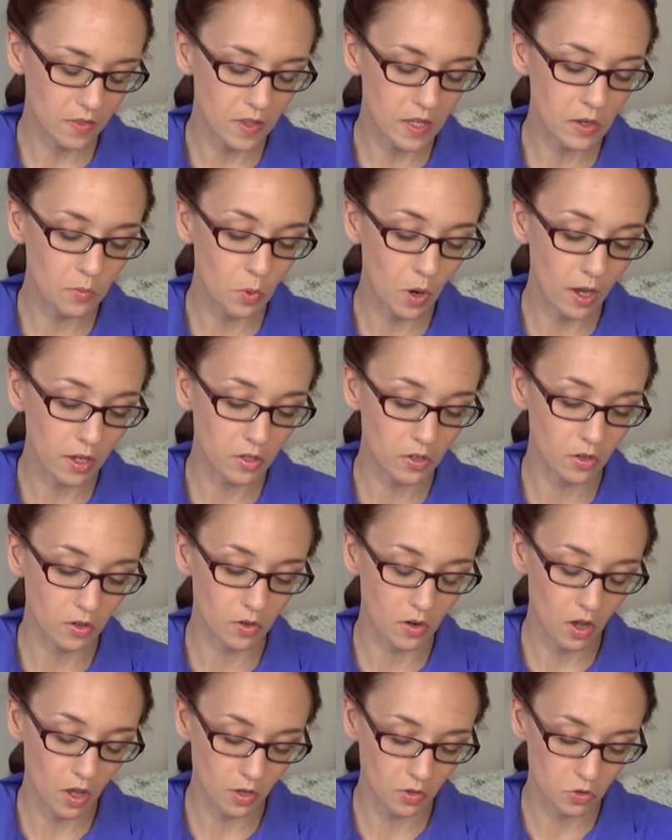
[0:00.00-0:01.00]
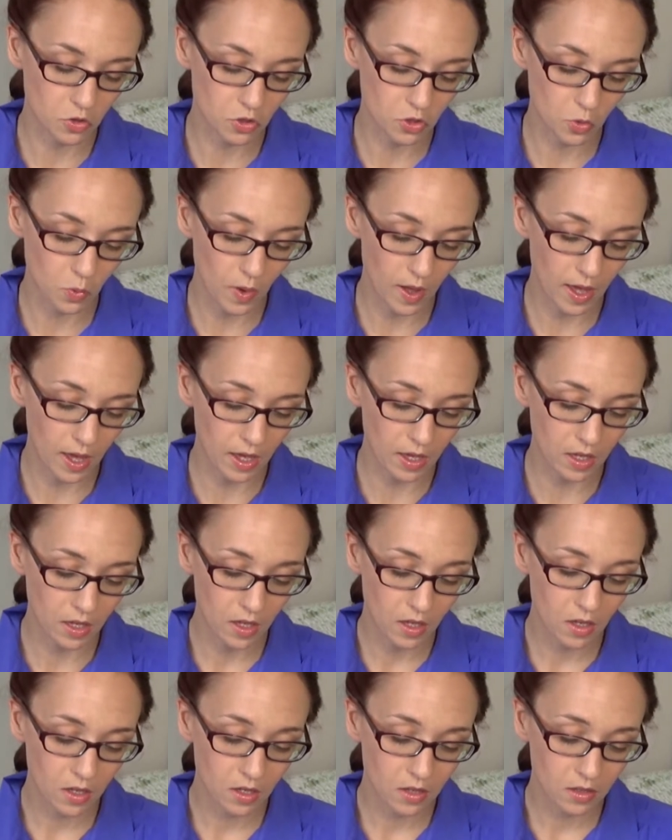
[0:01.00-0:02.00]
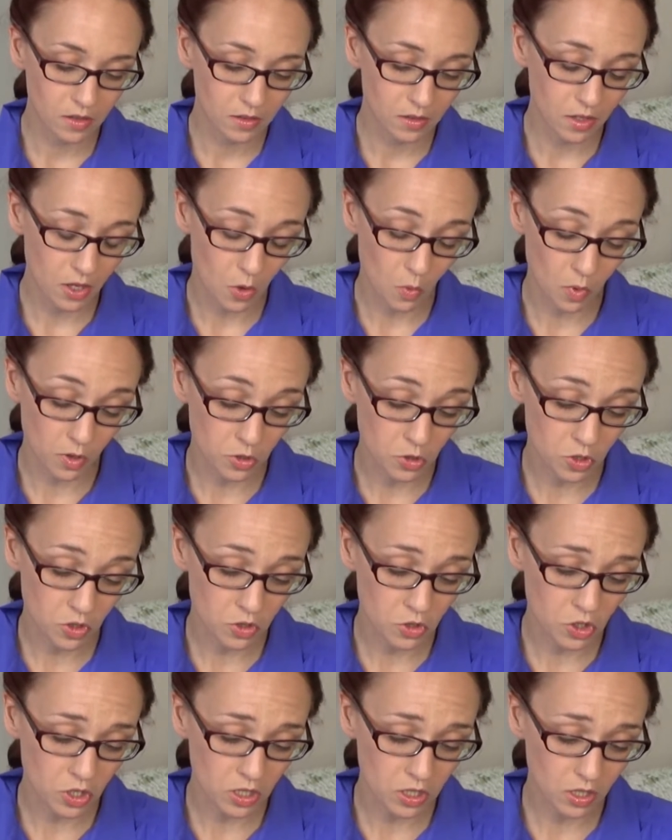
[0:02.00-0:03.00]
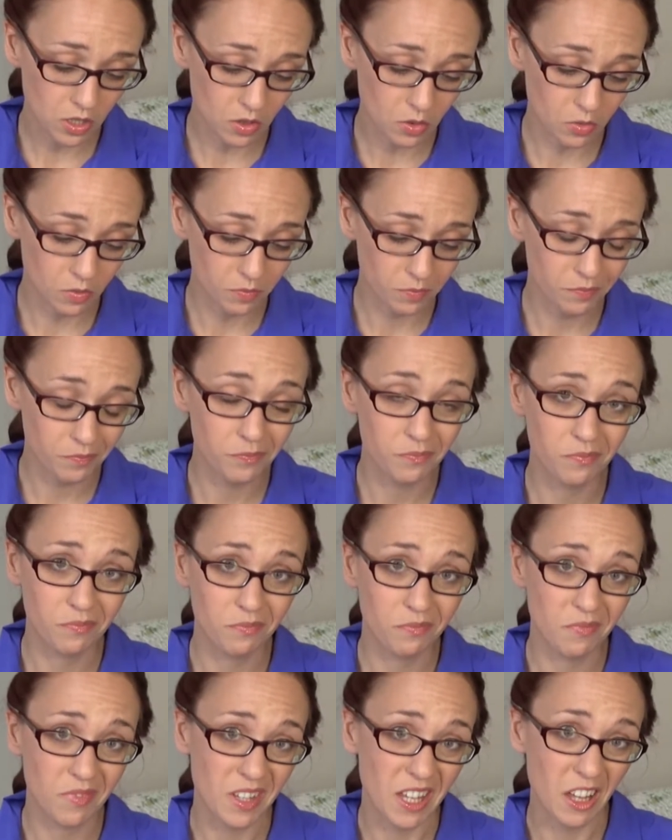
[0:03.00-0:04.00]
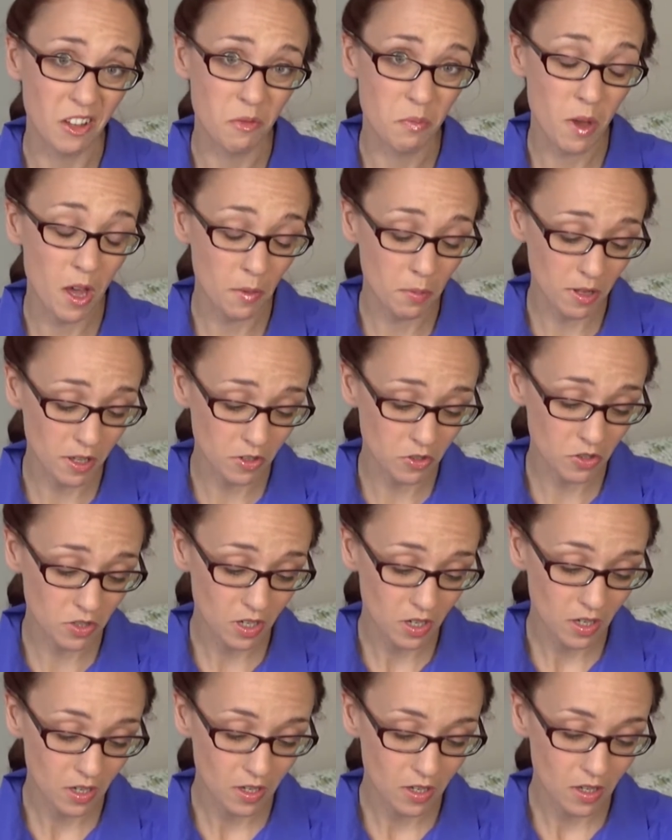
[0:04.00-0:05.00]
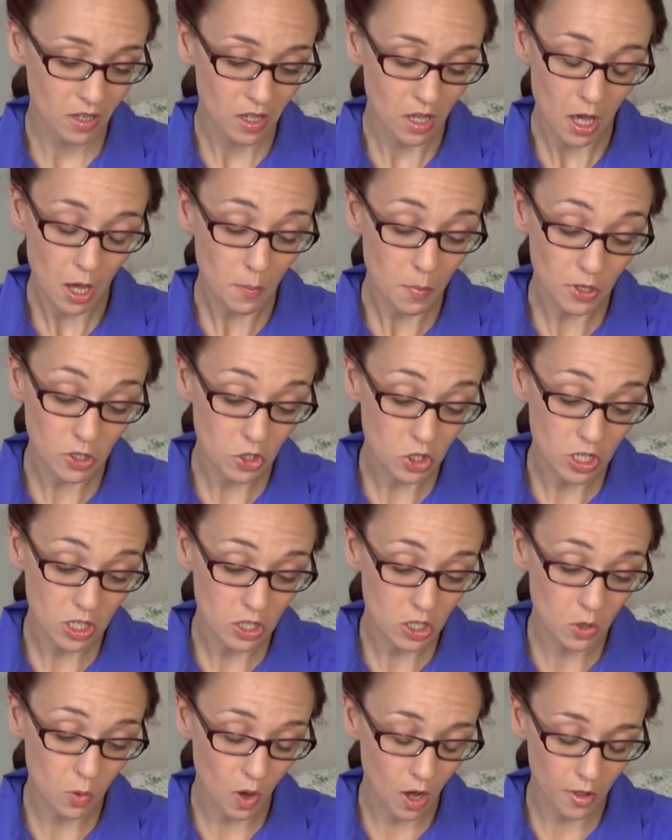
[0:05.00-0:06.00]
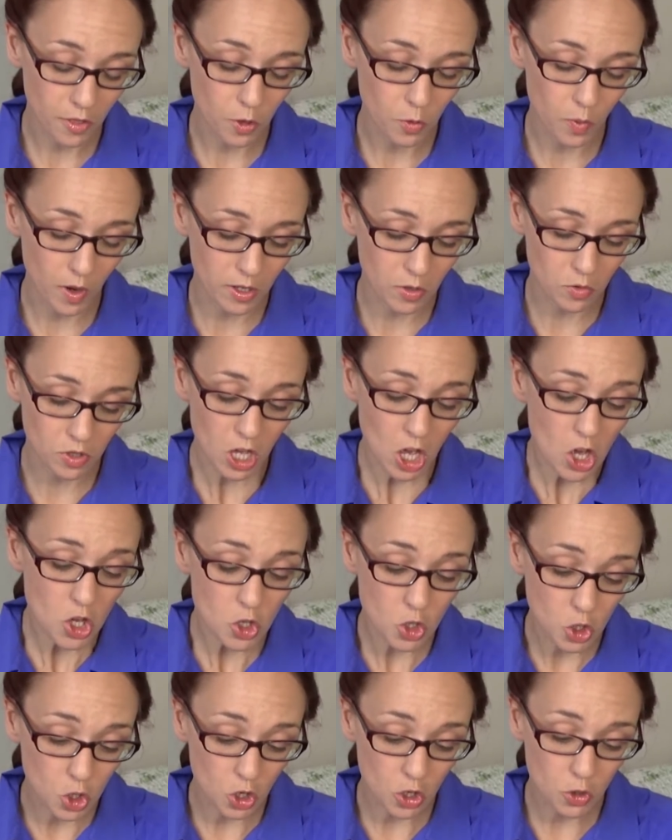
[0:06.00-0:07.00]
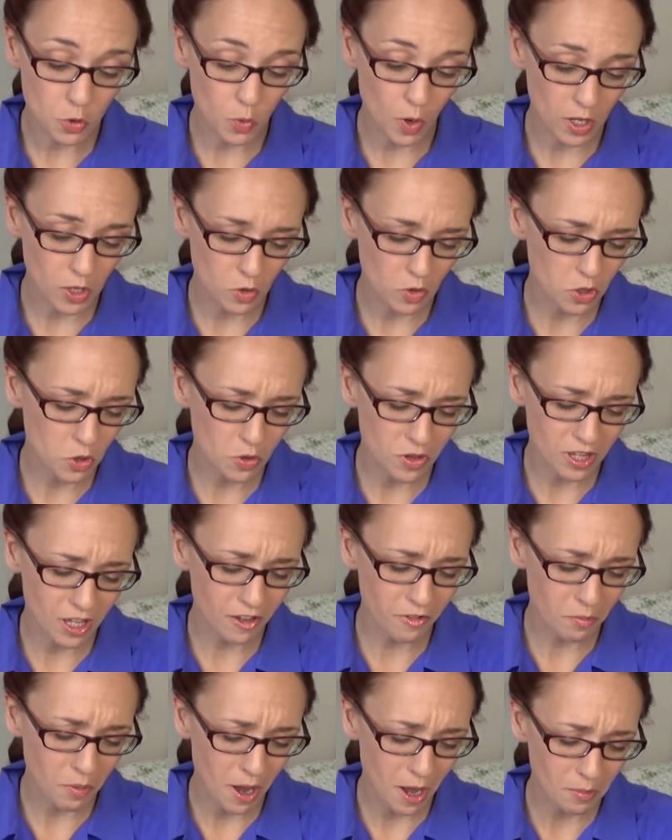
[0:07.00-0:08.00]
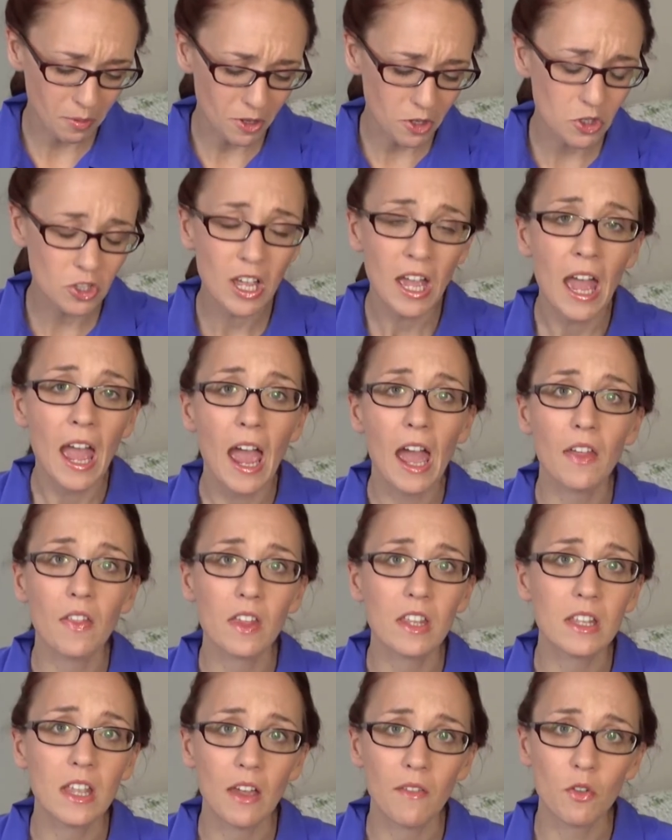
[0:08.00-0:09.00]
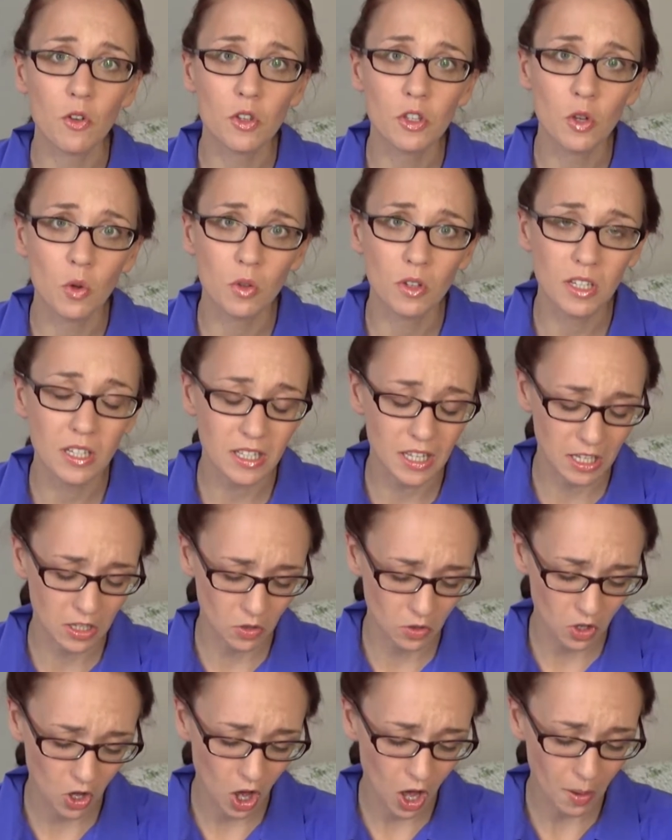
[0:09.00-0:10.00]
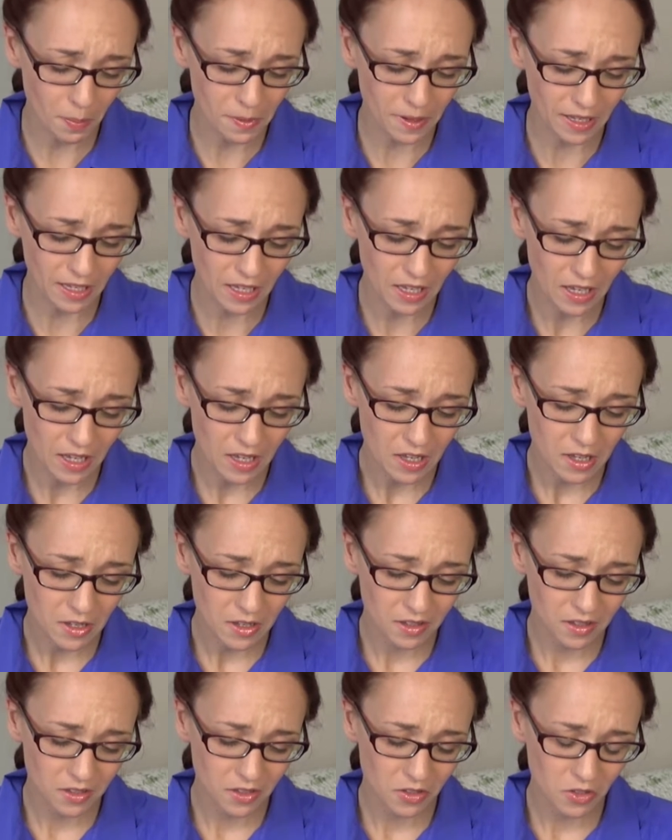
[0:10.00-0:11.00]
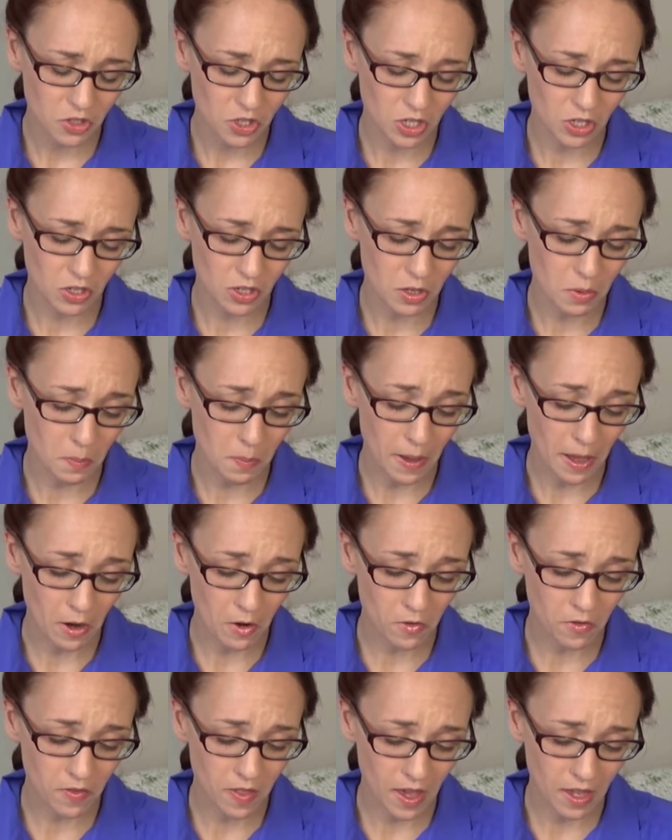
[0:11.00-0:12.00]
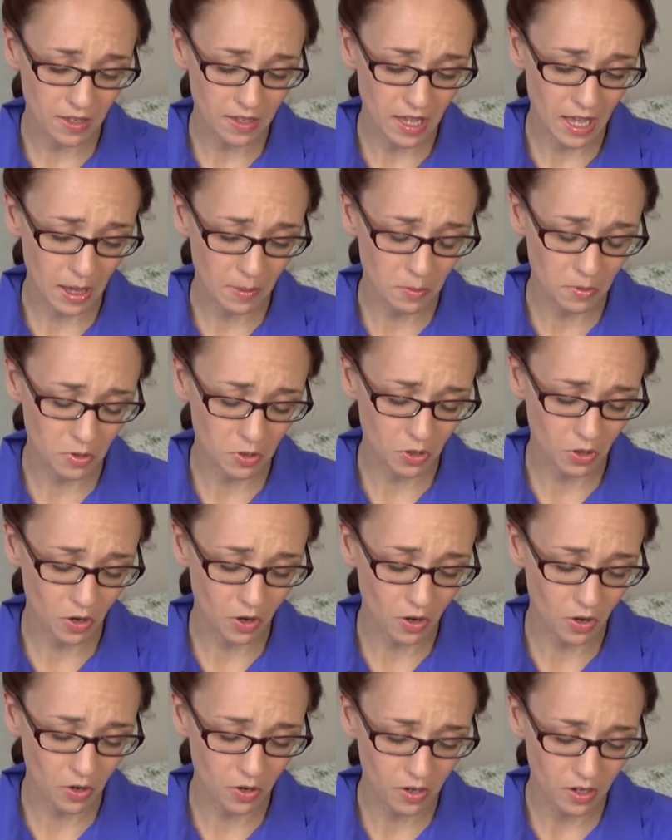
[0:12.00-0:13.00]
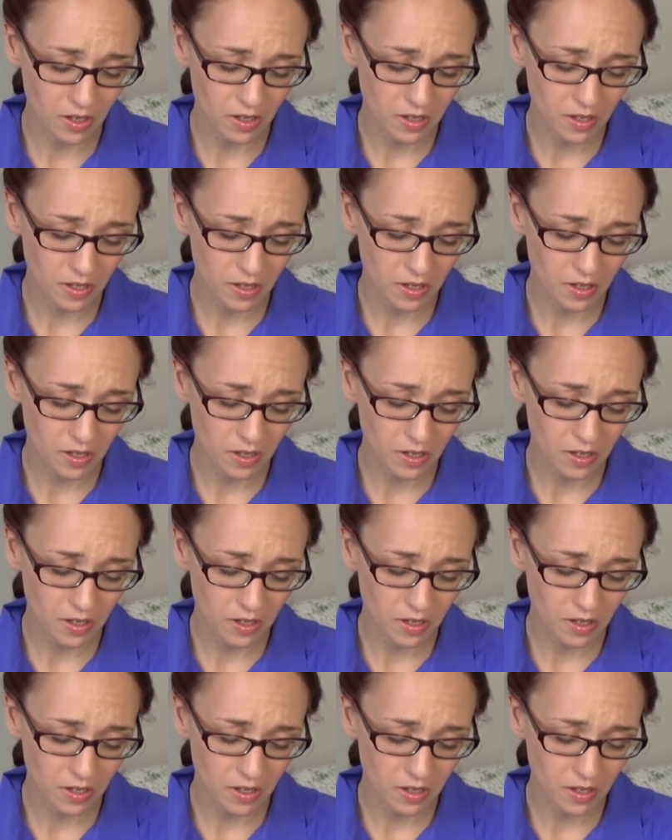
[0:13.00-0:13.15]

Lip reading: the writer hunched away. What should she do? Self-publish? But she knew other writers, good writers who'd self-published and then never sold a single copy. She couldn't bear for that to happen to her.